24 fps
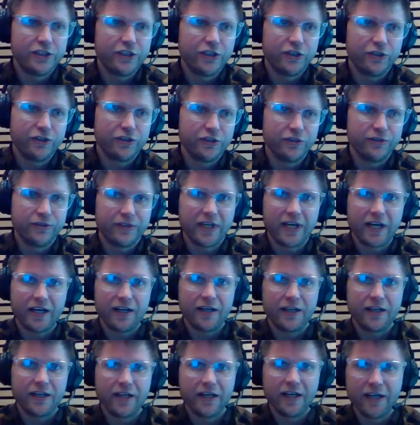You could do that
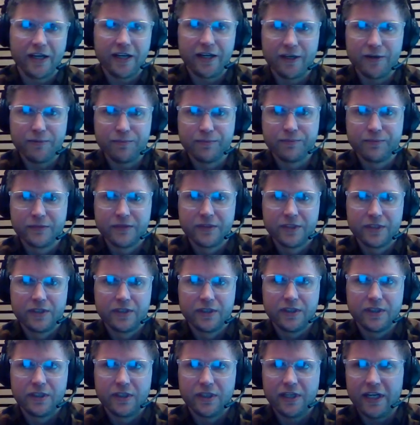
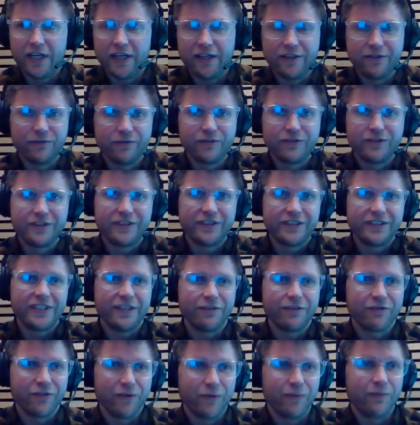in
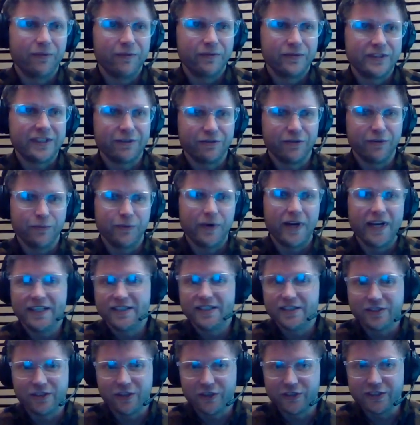different ways.
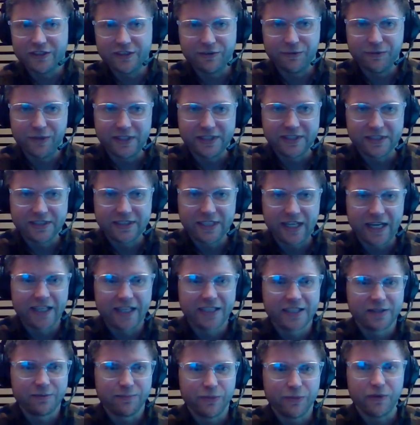There's lots of different ways to
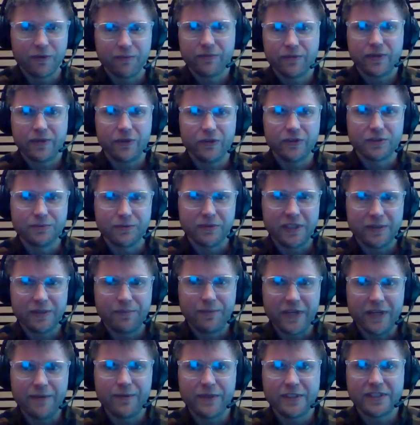test, but ultimately
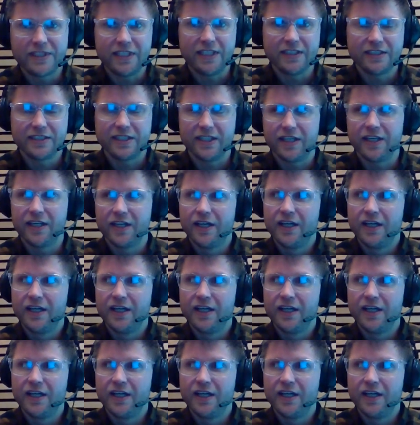PPC is a